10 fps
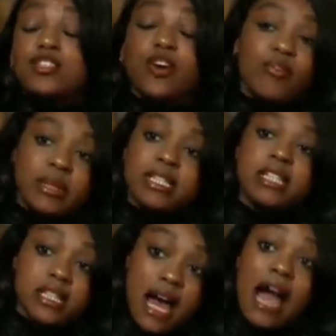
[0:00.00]
But most
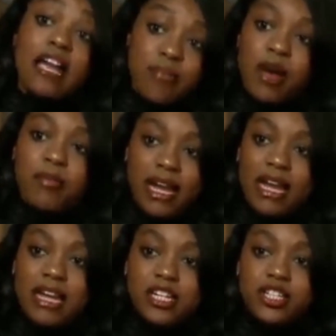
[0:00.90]
certainly, I
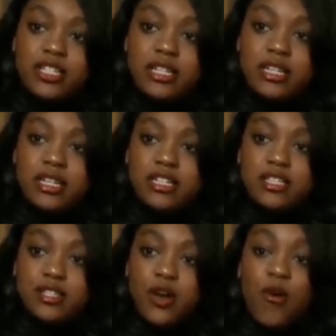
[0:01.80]
don't just keep
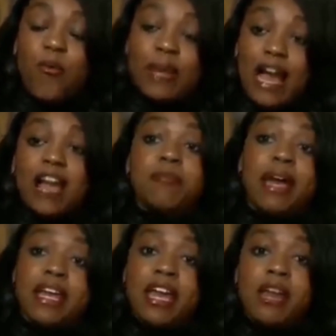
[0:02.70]
on trucking,
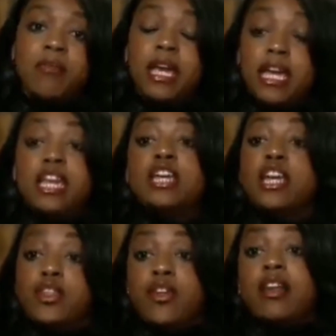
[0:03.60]
honey, because I ain't got time for
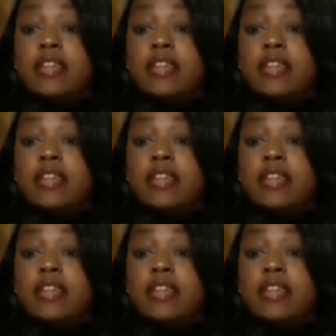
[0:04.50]
that.